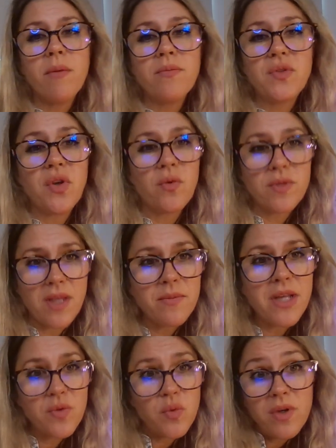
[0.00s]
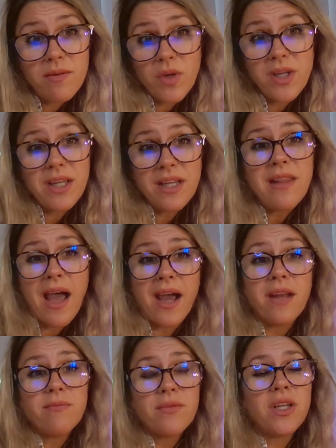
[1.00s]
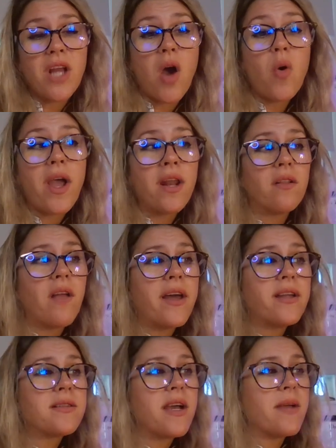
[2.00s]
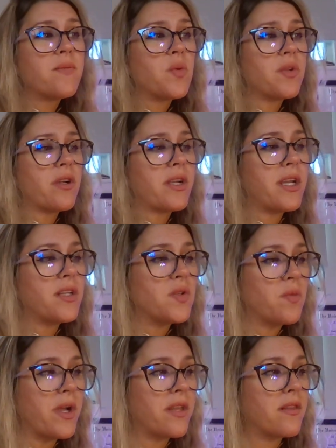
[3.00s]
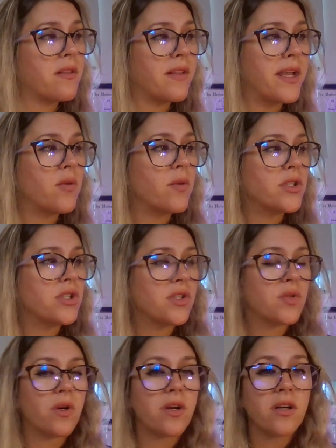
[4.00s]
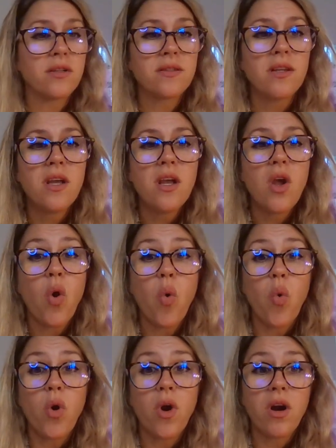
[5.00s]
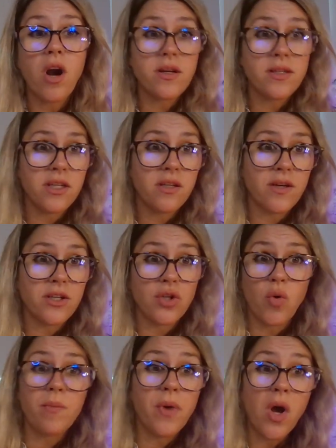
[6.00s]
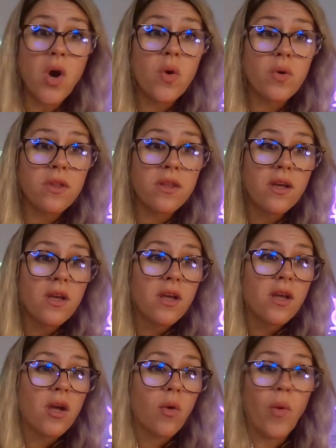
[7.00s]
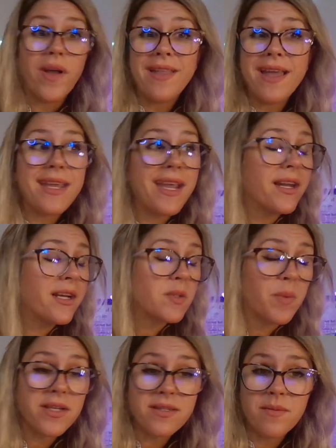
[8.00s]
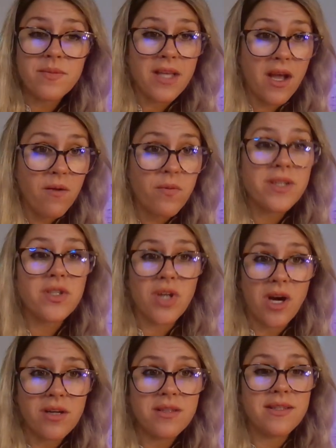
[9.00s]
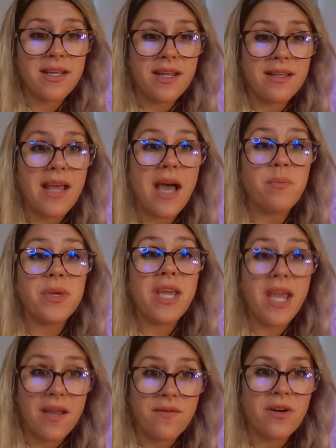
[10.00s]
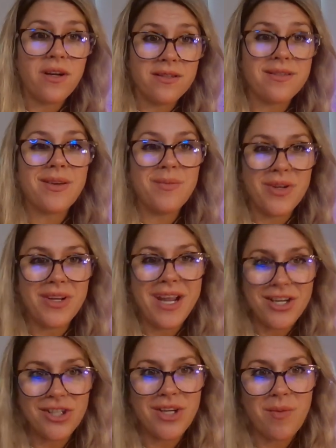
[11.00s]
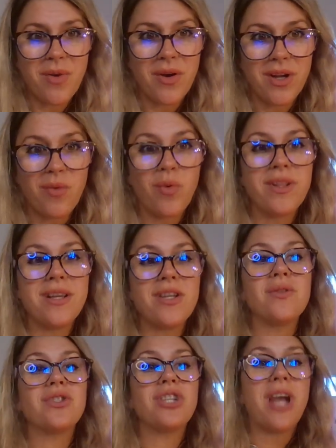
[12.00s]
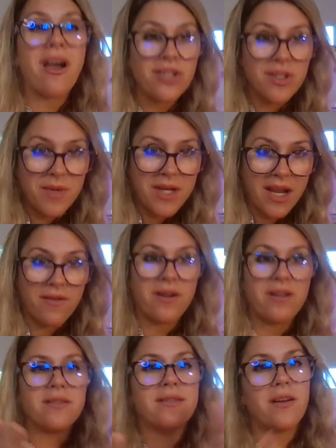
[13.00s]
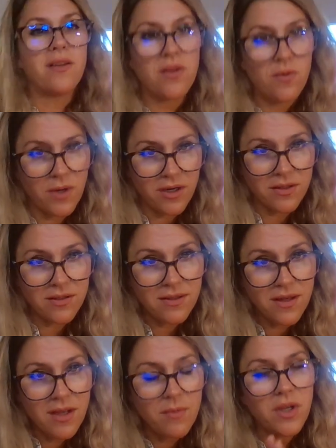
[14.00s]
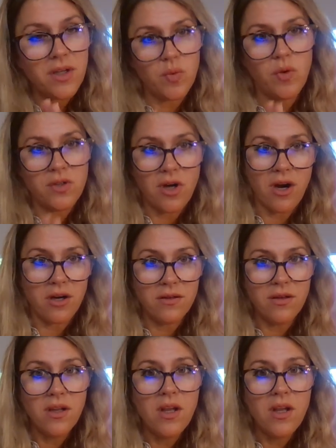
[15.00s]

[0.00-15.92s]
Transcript: So sometimes we need that, and a lot of times with our kids with language disorders or articulation or both, when they can't express themselves, we start seeing that behavior is communication component, where they use challenging behavior instead of their words, because words are hard.